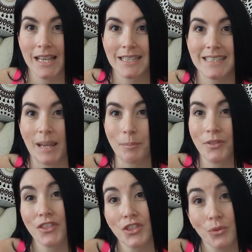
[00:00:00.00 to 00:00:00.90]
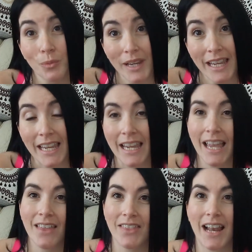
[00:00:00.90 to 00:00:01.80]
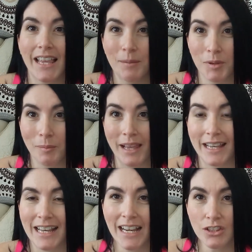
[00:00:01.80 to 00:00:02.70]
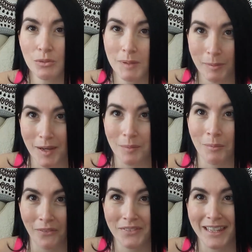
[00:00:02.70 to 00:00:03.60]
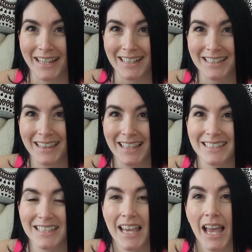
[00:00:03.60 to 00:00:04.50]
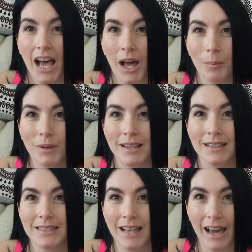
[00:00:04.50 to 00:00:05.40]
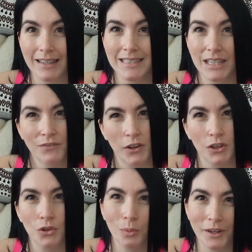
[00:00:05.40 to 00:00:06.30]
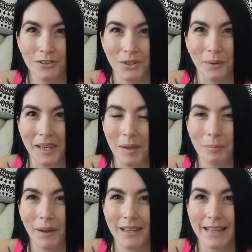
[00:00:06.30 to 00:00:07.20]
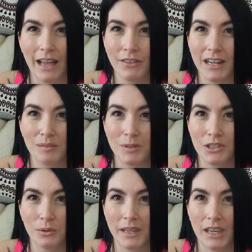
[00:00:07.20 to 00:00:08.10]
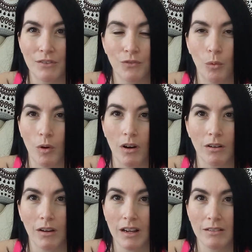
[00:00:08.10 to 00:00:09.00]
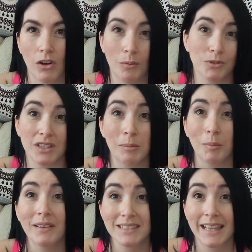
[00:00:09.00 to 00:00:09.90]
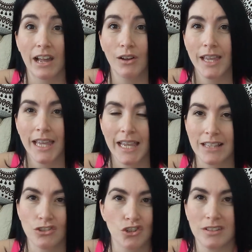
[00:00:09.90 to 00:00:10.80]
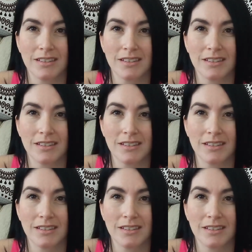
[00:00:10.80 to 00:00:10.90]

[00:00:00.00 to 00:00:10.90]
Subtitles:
Step three that I implemented, and it took me about a month to get into this because honestly, it felt a little weird doing it. But now that I've been doing it for almost a couple months now, it's